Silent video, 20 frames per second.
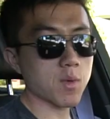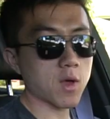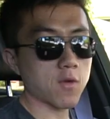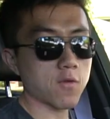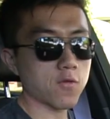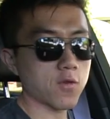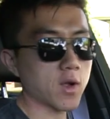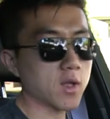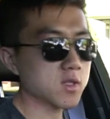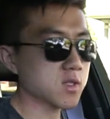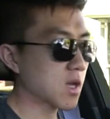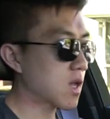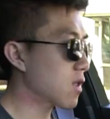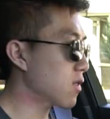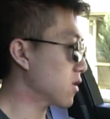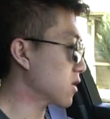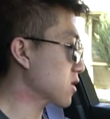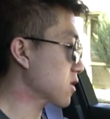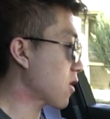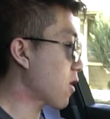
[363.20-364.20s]
my friends get in
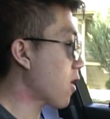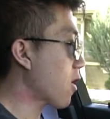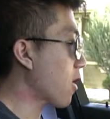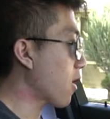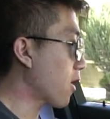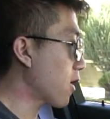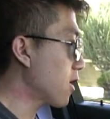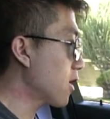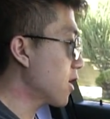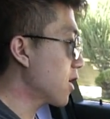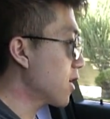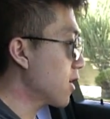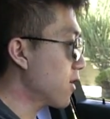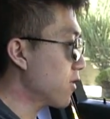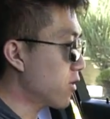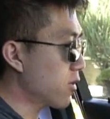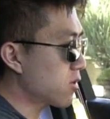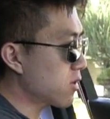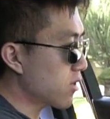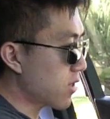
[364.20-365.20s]
this car,
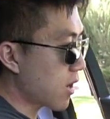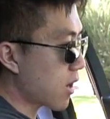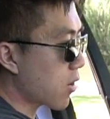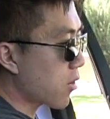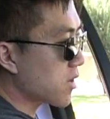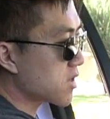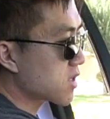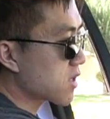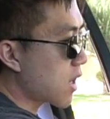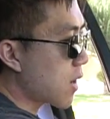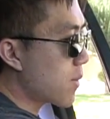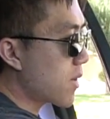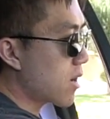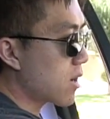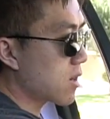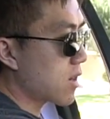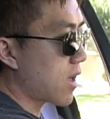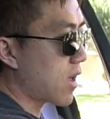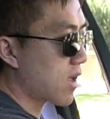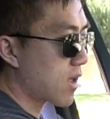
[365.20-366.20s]
they always comment
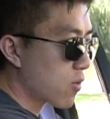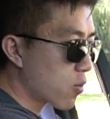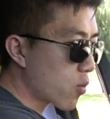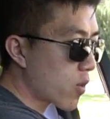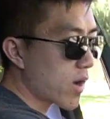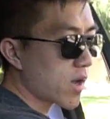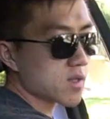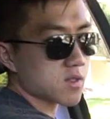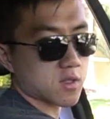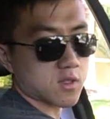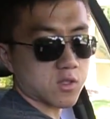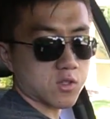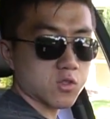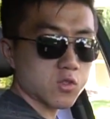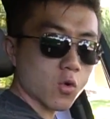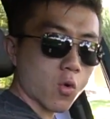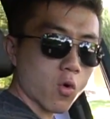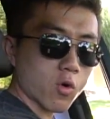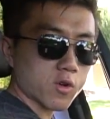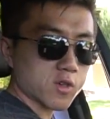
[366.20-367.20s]
on like, why is this
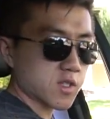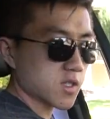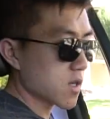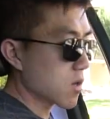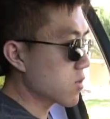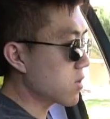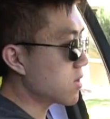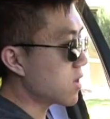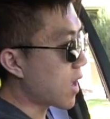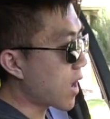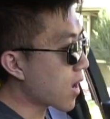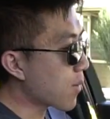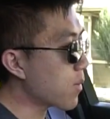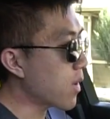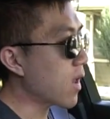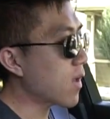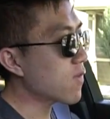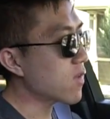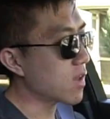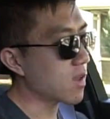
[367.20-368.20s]
door so damn
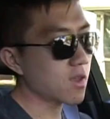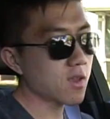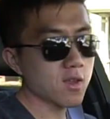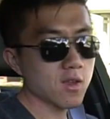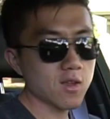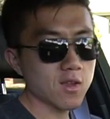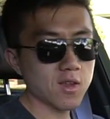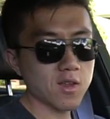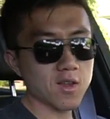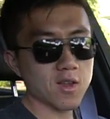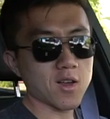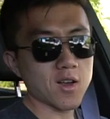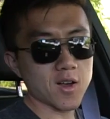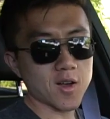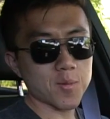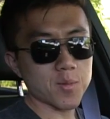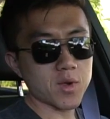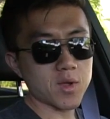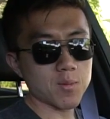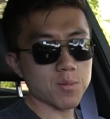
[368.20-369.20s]
heavy?
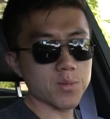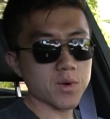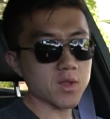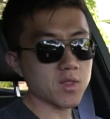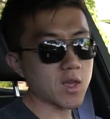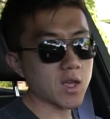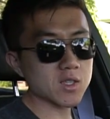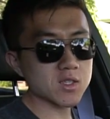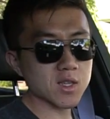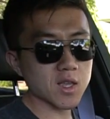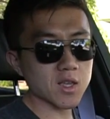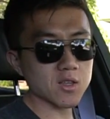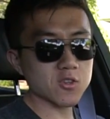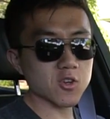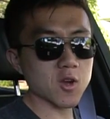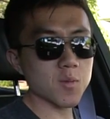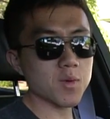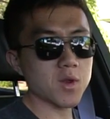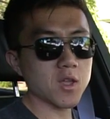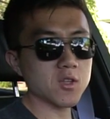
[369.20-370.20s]
But that's like
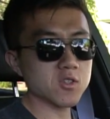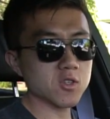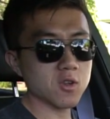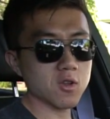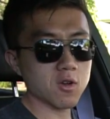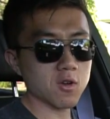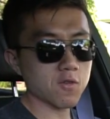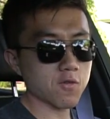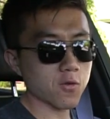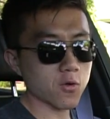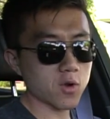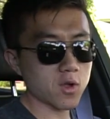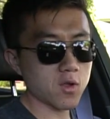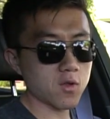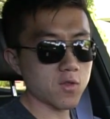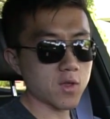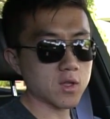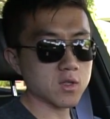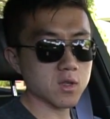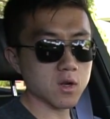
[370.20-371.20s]
German engineering for
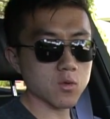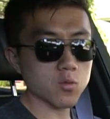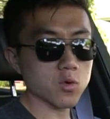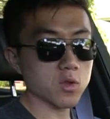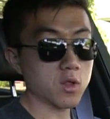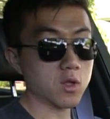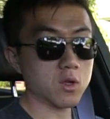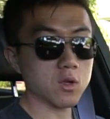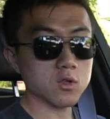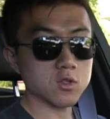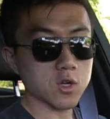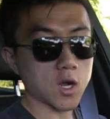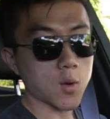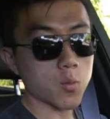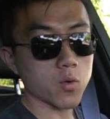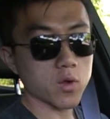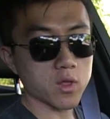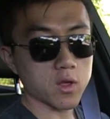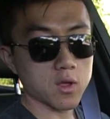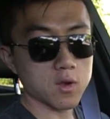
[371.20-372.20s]
you. They did a really good job
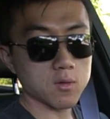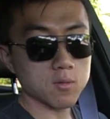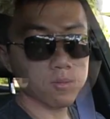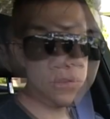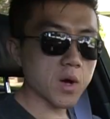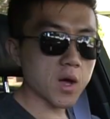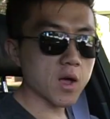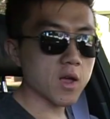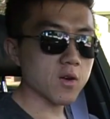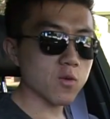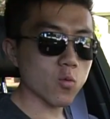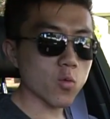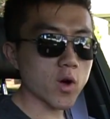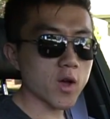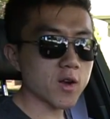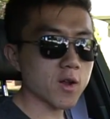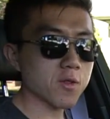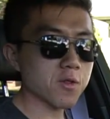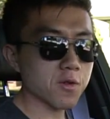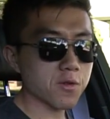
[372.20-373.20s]
with it. But
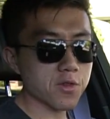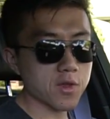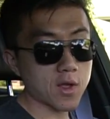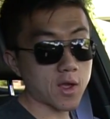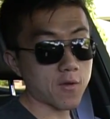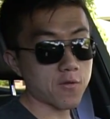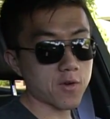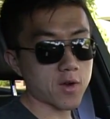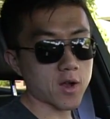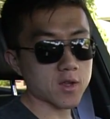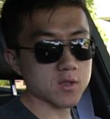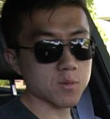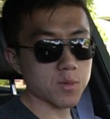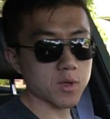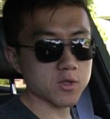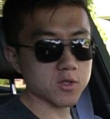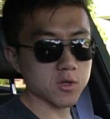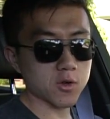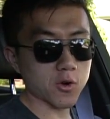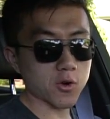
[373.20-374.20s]
one other thing I forgot to
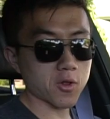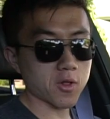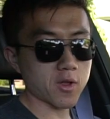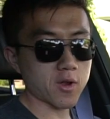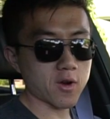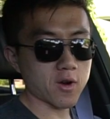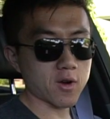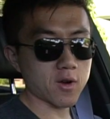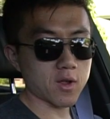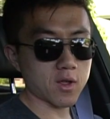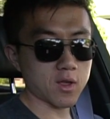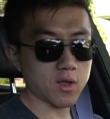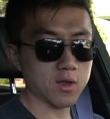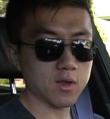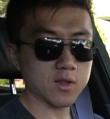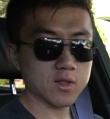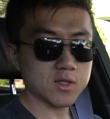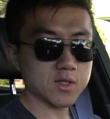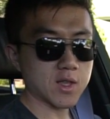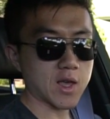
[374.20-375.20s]
mention earlier
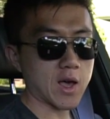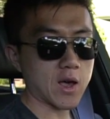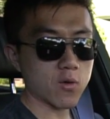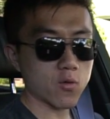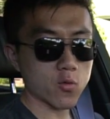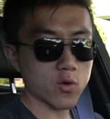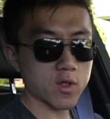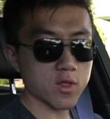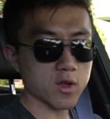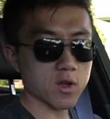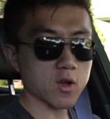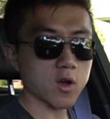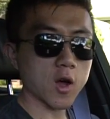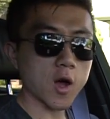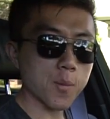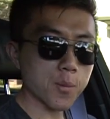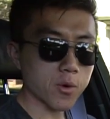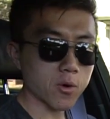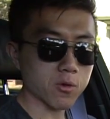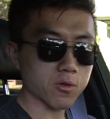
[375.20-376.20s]
is that one of the
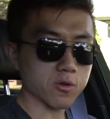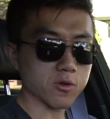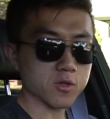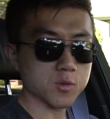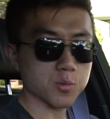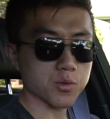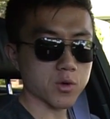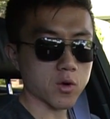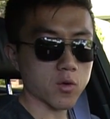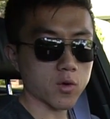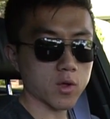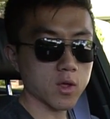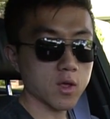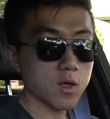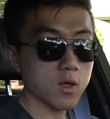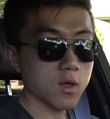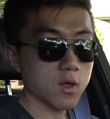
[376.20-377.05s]
cup holders broke.